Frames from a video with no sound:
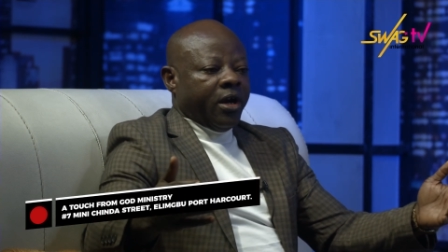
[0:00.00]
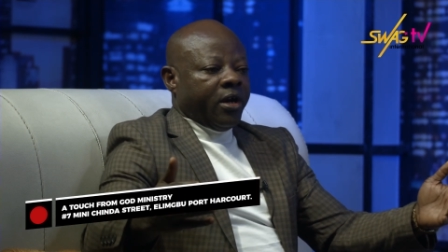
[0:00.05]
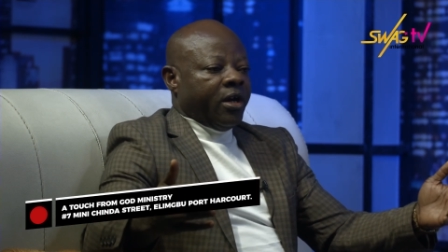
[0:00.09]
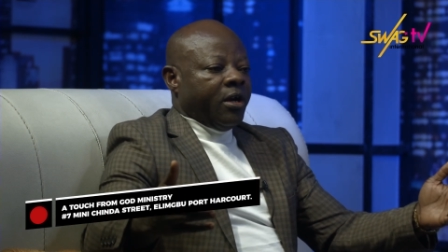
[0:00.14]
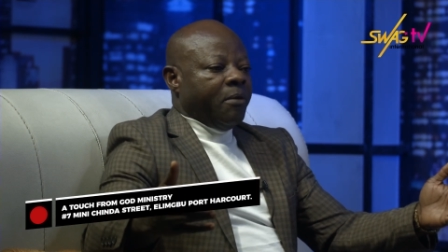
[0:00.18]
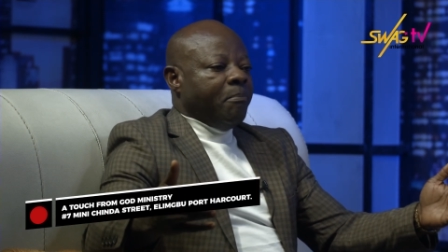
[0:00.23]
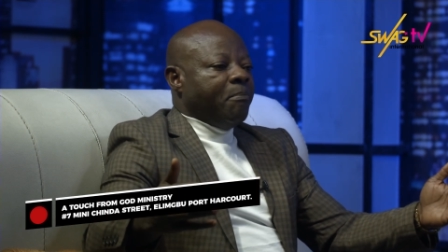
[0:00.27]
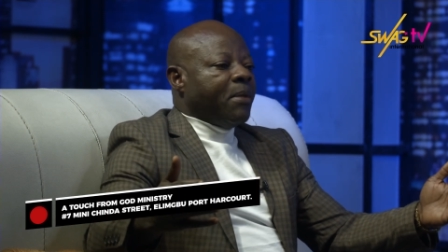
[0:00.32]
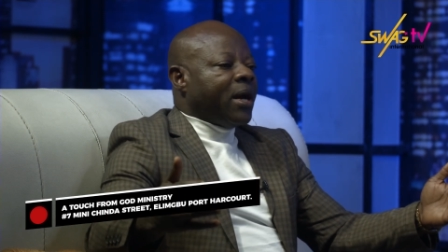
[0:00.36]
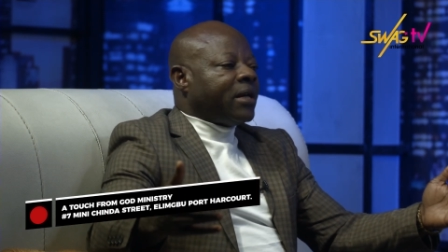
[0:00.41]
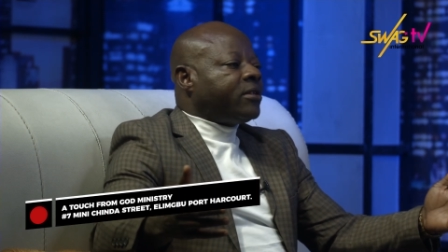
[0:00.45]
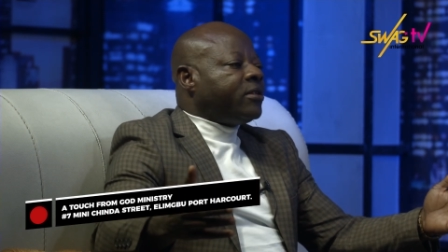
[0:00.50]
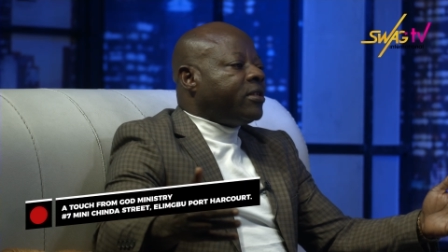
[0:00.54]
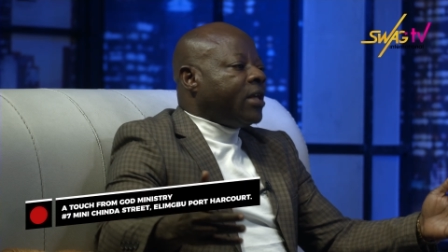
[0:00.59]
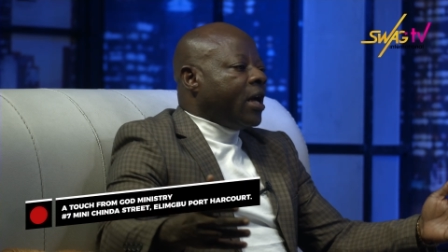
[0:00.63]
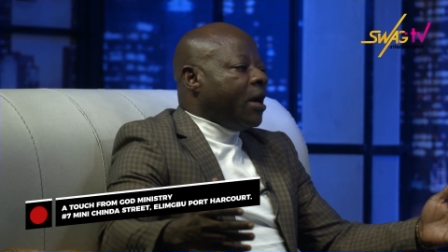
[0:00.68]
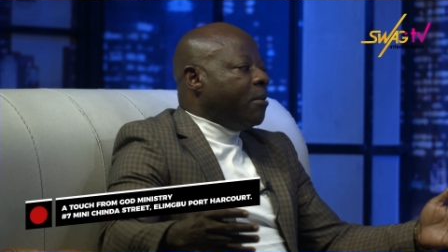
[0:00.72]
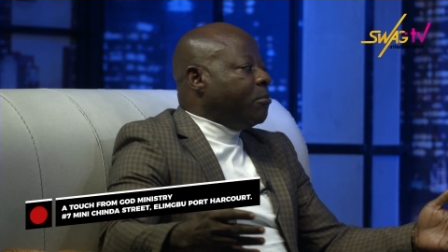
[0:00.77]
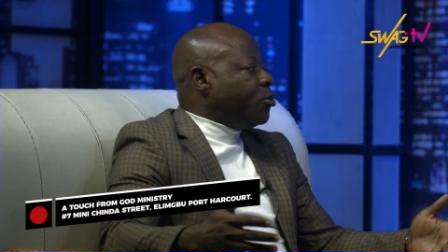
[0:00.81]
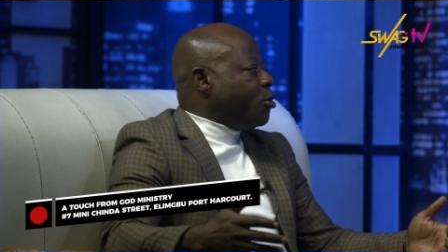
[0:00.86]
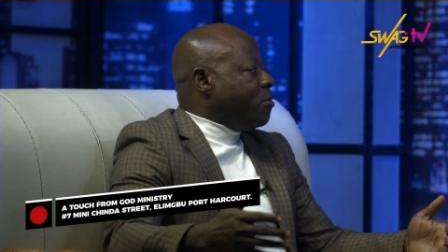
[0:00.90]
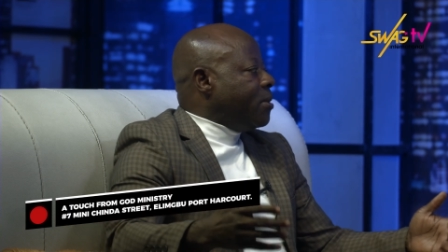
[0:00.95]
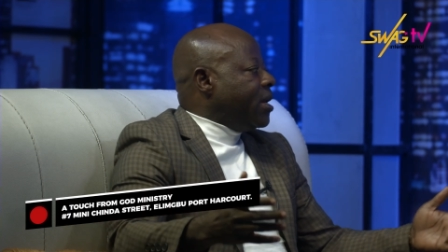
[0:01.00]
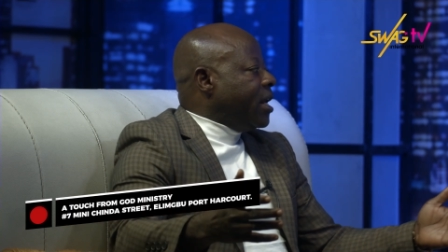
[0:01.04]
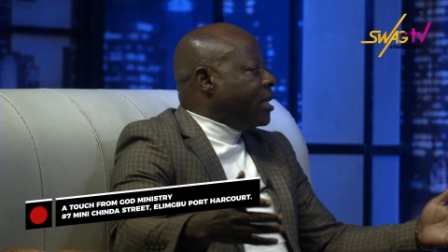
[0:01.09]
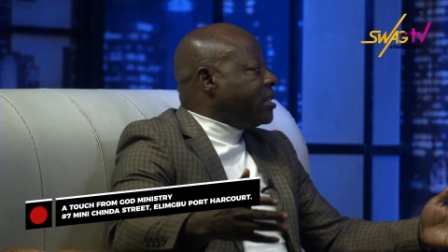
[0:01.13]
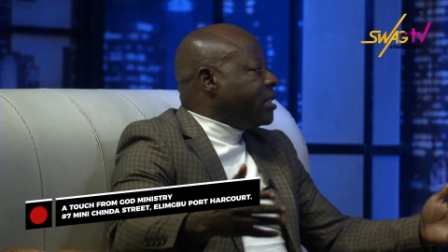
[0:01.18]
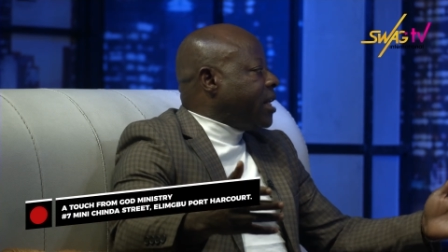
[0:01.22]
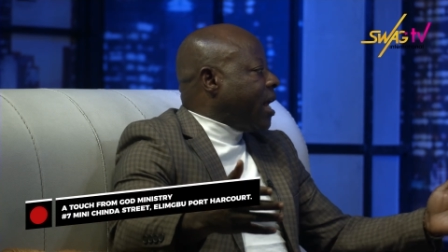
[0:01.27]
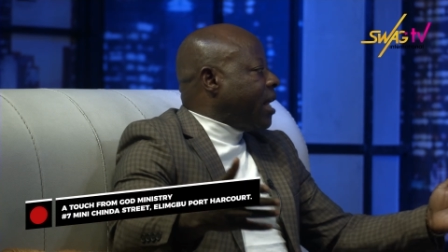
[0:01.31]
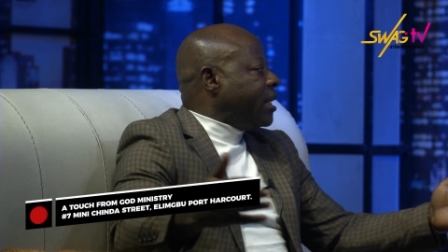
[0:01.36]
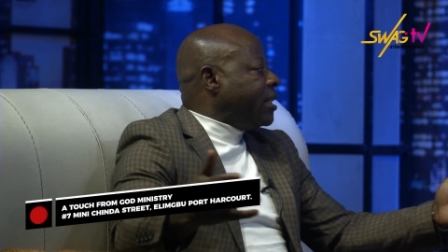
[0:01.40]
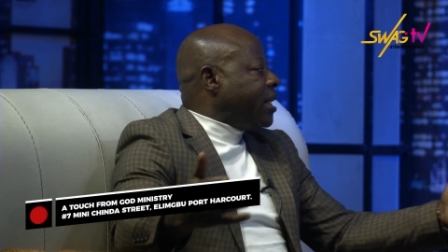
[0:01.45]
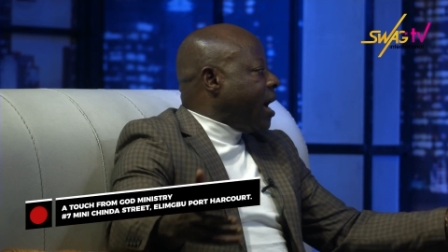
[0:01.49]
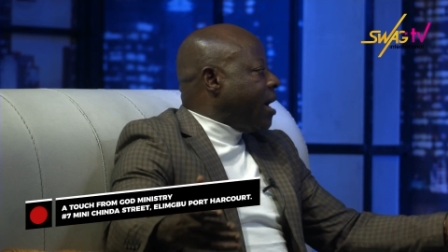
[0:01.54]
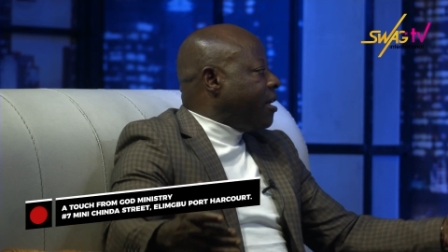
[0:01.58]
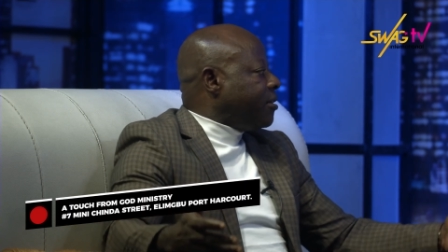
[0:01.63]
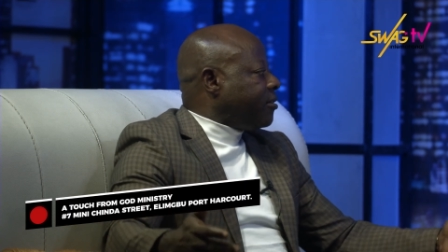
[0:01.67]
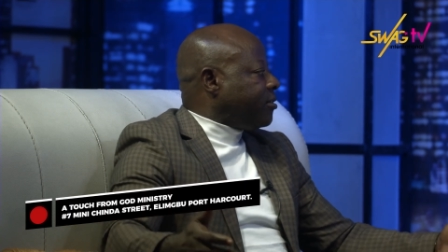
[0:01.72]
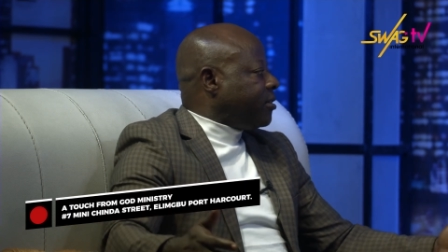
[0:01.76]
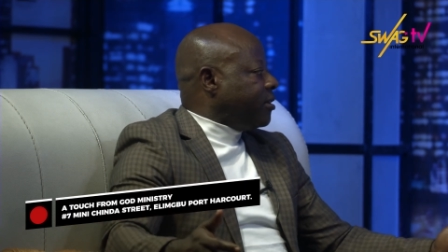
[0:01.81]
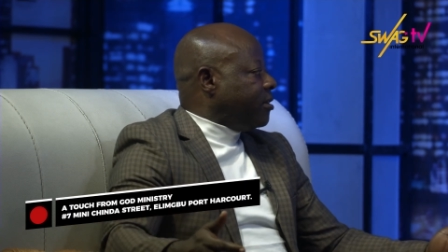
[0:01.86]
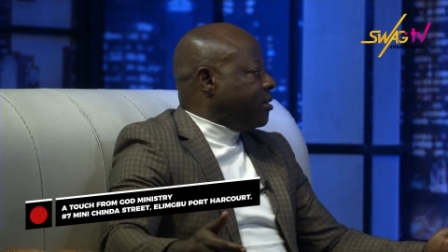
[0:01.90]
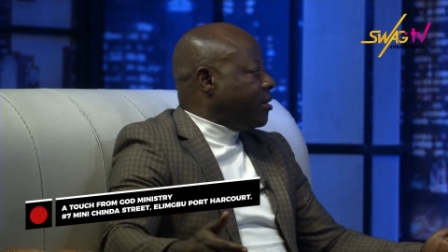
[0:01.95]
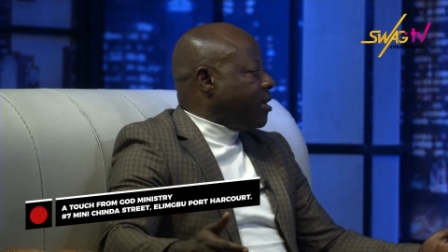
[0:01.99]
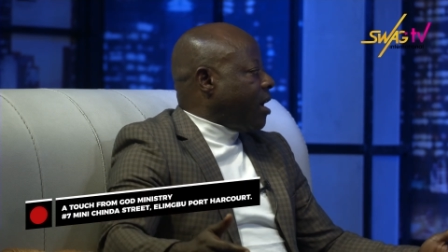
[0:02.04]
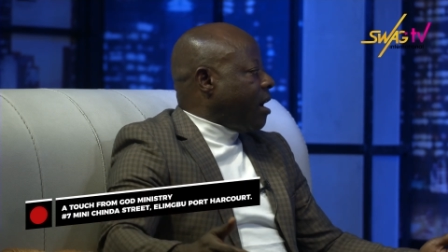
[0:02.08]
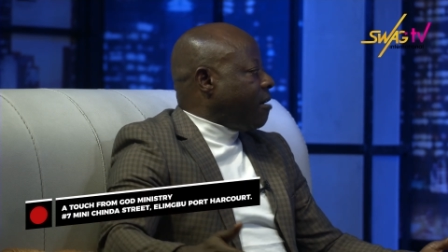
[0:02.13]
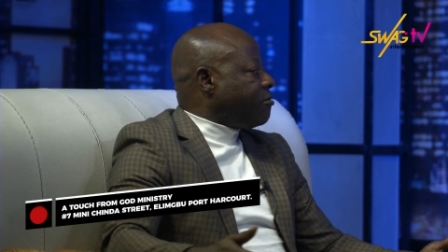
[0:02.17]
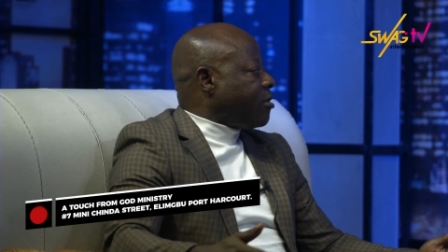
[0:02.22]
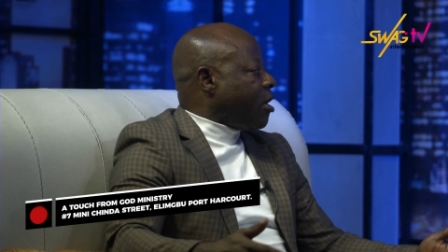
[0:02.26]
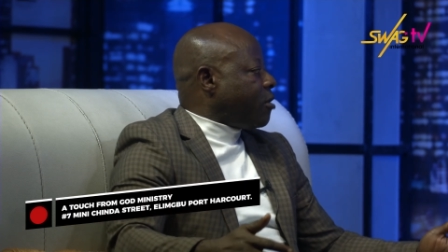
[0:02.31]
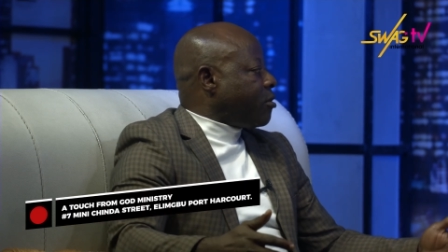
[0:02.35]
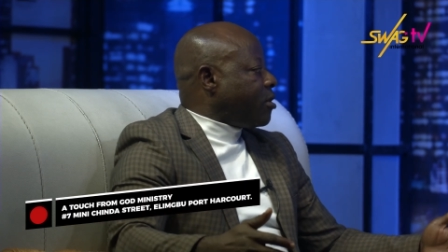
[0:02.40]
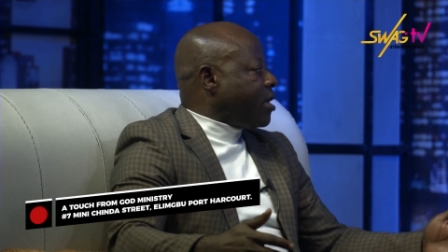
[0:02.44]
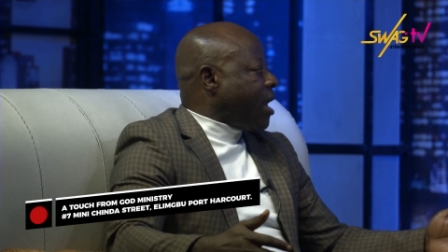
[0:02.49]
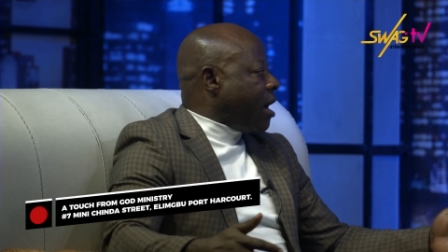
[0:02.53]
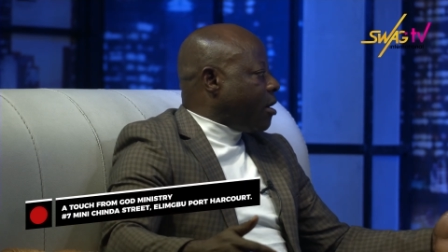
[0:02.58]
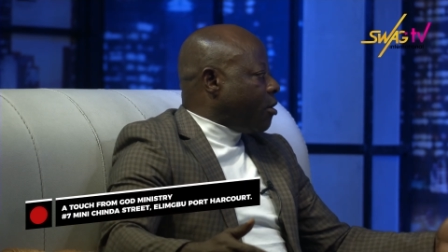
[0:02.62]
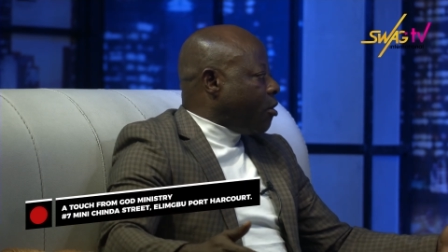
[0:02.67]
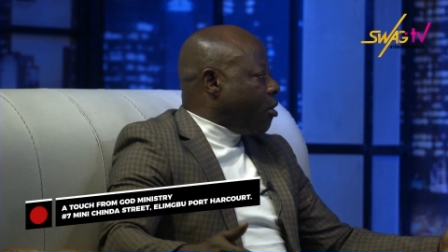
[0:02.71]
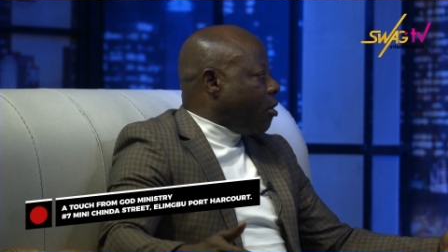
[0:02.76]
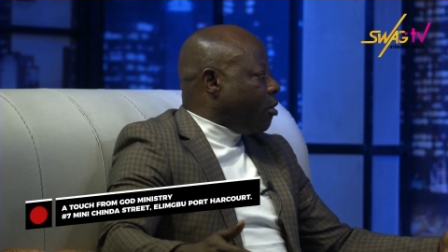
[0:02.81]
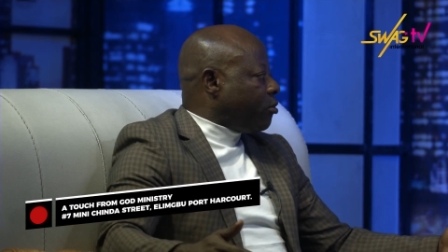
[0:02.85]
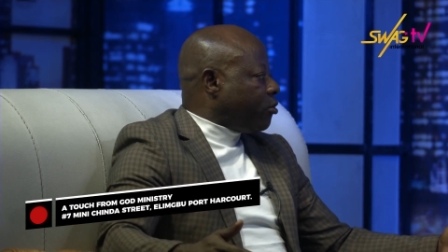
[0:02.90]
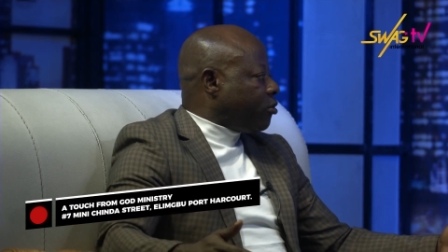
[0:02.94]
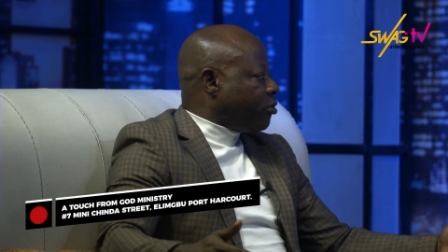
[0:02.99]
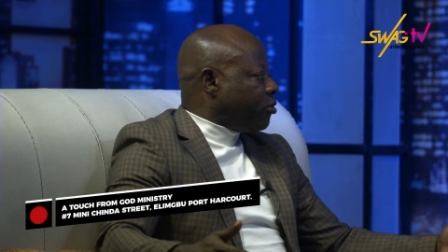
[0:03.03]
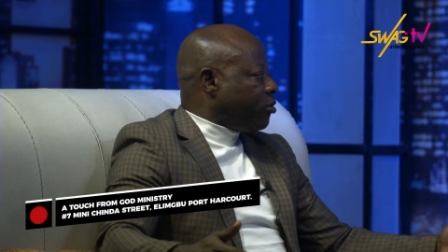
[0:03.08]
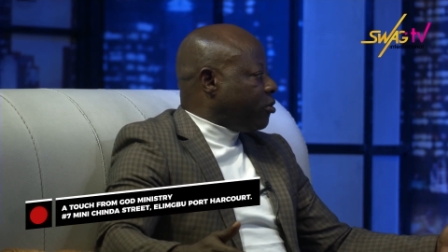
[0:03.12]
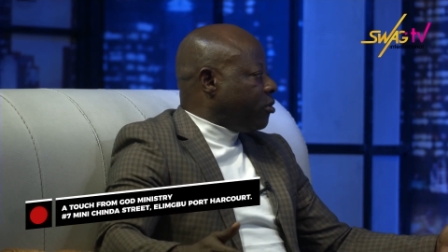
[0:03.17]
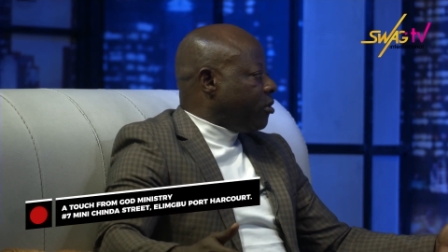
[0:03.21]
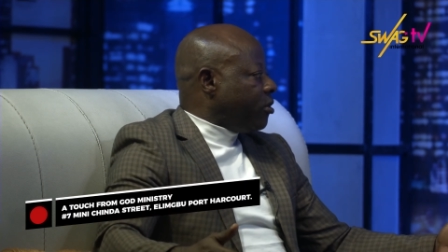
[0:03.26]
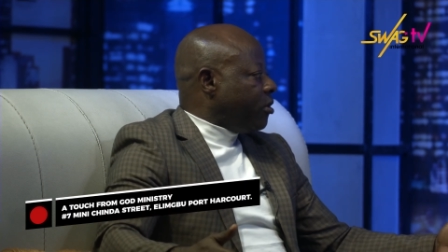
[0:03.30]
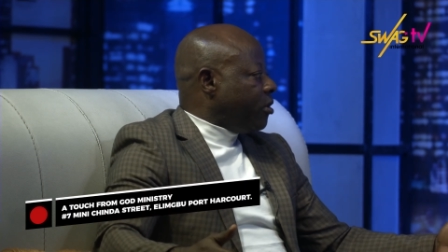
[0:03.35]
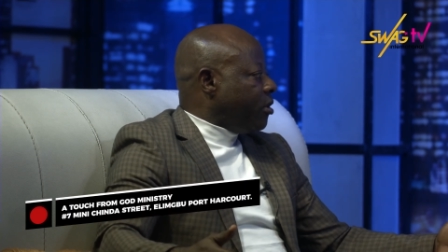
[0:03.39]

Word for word: he, met them jubilating and dancing after hmm. another gods.